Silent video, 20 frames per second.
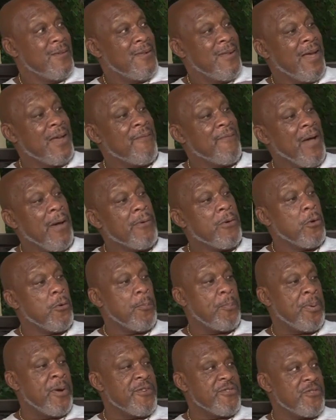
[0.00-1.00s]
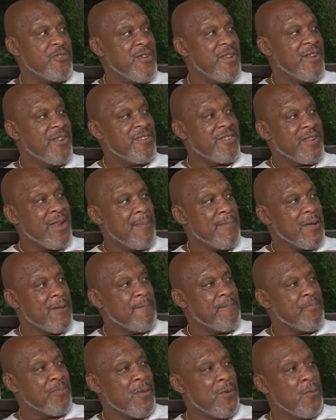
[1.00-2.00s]
Like if I'm going to punch you in the stomach,
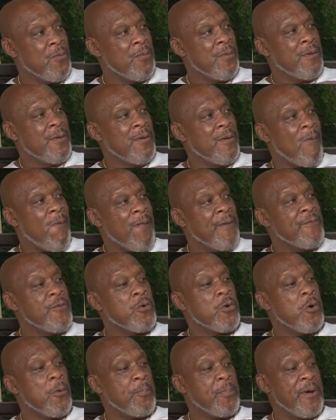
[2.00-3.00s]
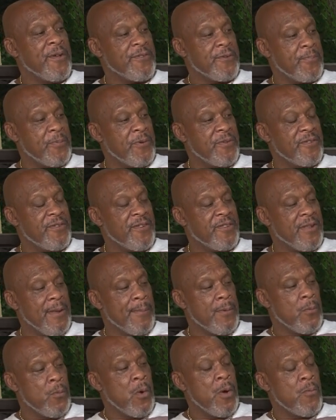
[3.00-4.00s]
if you go punch a person in the
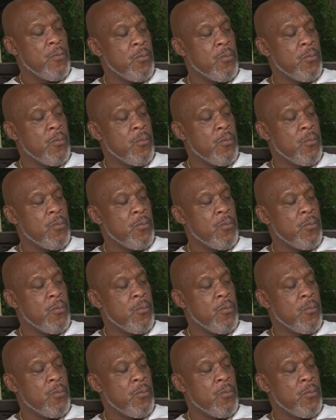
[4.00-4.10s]
stomach, where